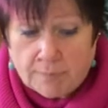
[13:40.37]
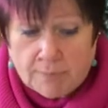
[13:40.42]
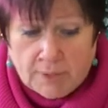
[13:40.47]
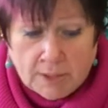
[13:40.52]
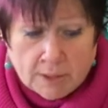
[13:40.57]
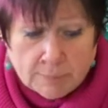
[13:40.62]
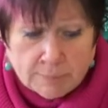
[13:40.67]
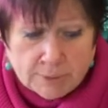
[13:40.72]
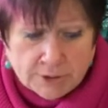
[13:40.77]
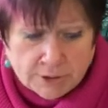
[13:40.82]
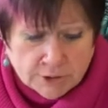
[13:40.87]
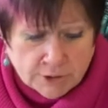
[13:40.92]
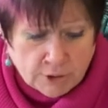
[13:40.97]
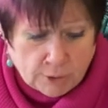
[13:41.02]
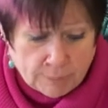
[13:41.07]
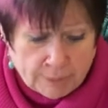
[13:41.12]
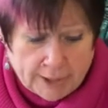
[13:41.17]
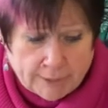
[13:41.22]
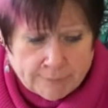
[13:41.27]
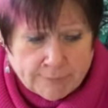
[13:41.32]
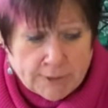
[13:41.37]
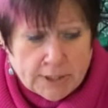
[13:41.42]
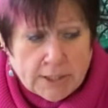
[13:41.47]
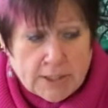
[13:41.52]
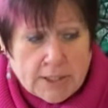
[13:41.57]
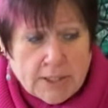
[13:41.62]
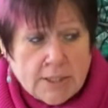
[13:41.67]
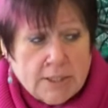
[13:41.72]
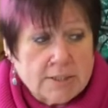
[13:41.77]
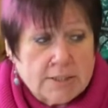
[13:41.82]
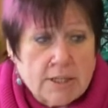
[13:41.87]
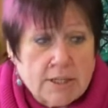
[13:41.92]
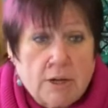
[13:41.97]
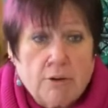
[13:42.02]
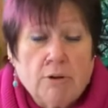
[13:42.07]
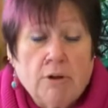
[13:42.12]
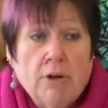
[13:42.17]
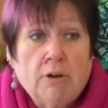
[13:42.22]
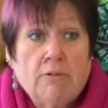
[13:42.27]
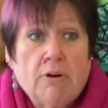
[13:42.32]
up at the top there.
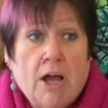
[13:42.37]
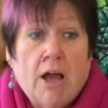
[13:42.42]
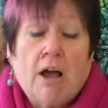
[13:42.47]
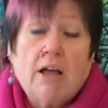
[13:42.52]
So right,